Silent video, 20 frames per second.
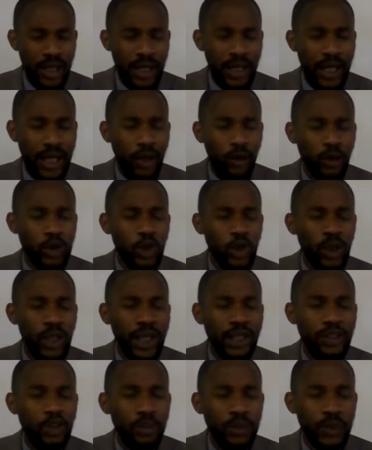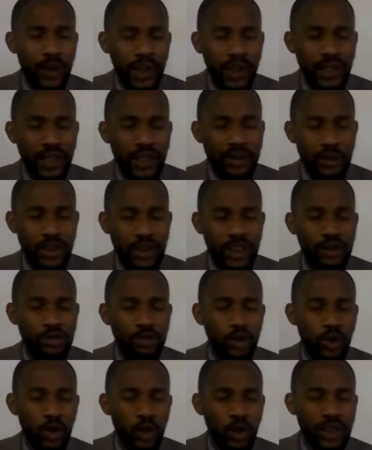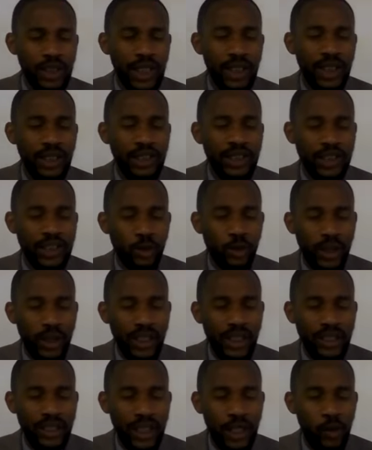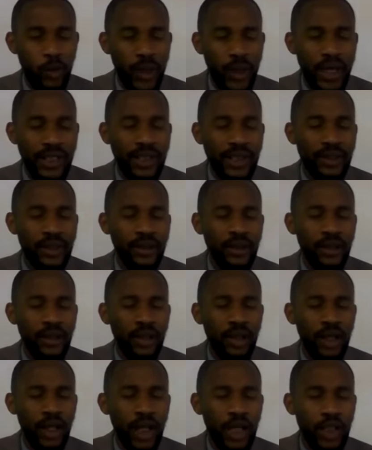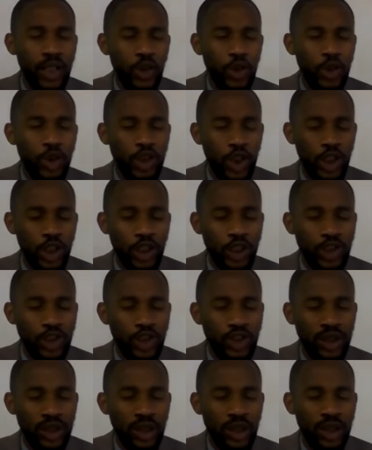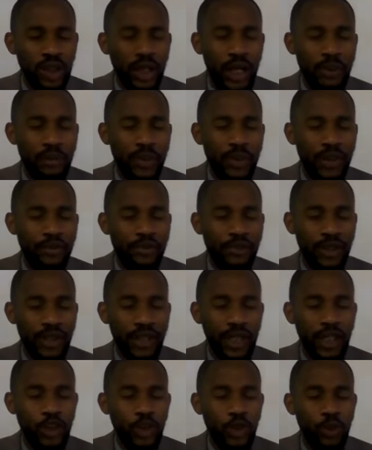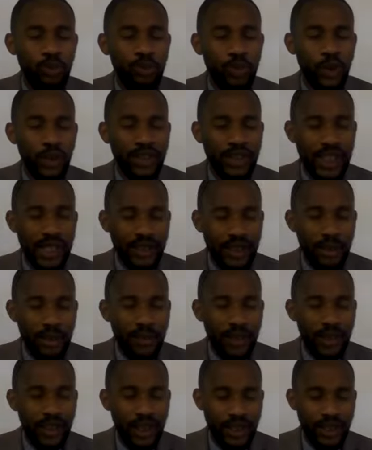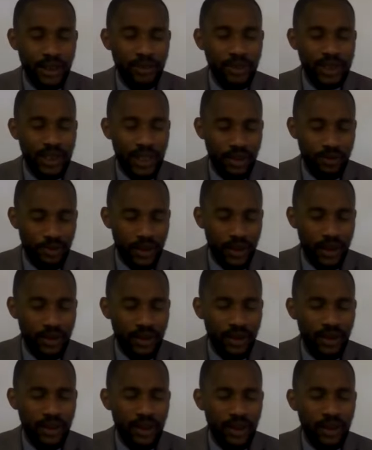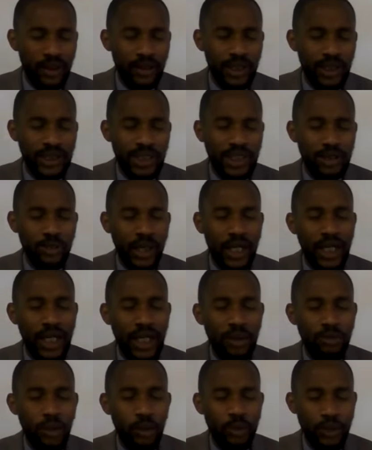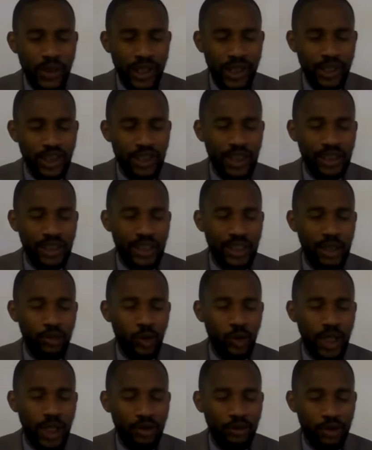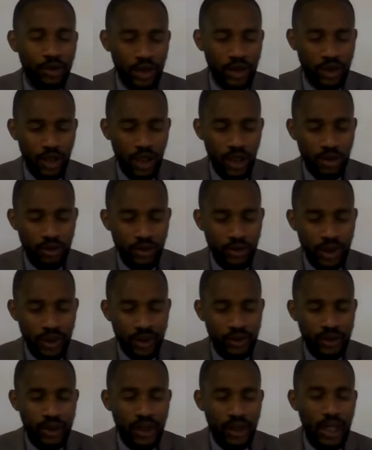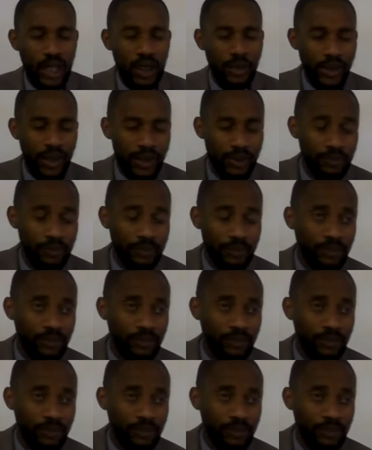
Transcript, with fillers: And I also like to pray, especially for those that are still making their way uh, to church I pray, Father, that you protect them and guide them safely. This is my humble prayer in Jesus' name, who died for us on Calvary. Amen.